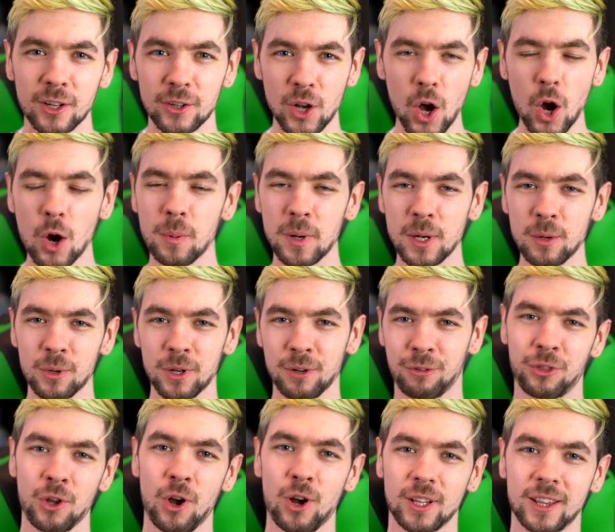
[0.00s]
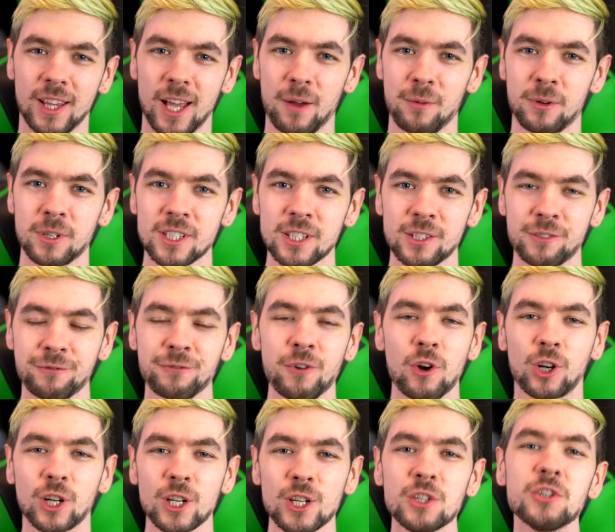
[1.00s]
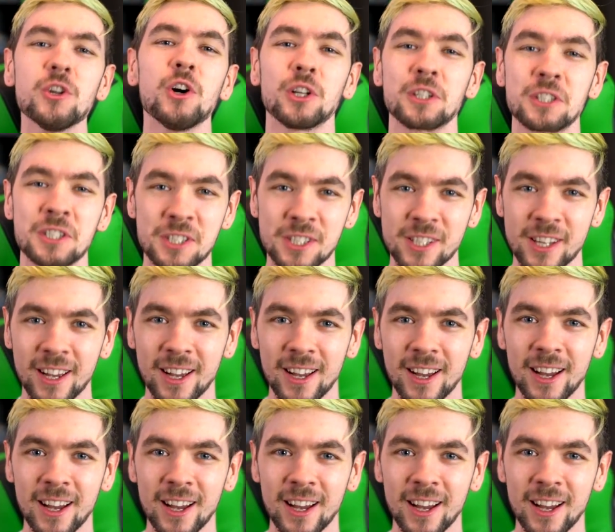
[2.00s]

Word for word: Nobody would have thought that because that's fucking nuts.